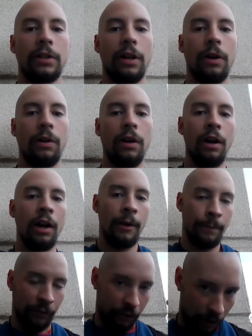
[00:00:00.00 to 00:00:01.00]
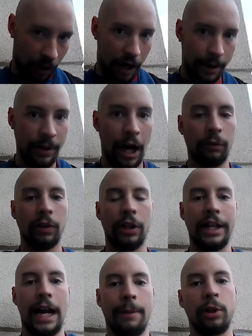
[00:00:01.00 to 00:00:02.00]
So I'm not
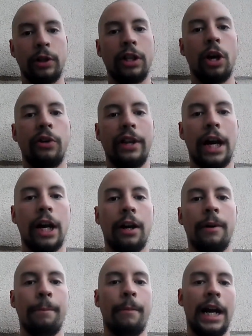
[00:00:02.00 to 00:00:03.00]
really able to go there.